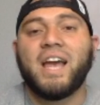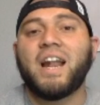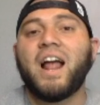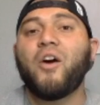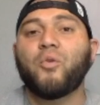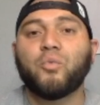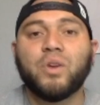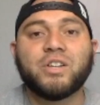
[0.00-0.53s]
and
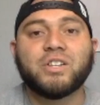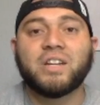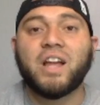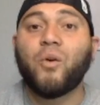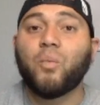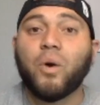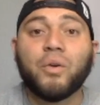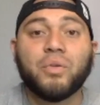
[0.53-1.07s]
how rich and
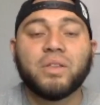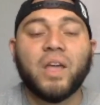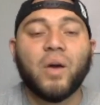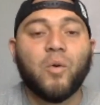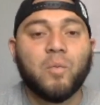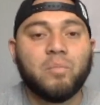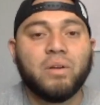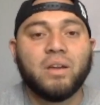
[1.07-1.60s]
how wealthy they
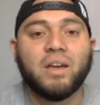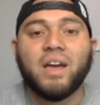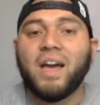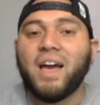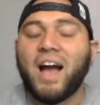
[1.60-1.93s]
will be.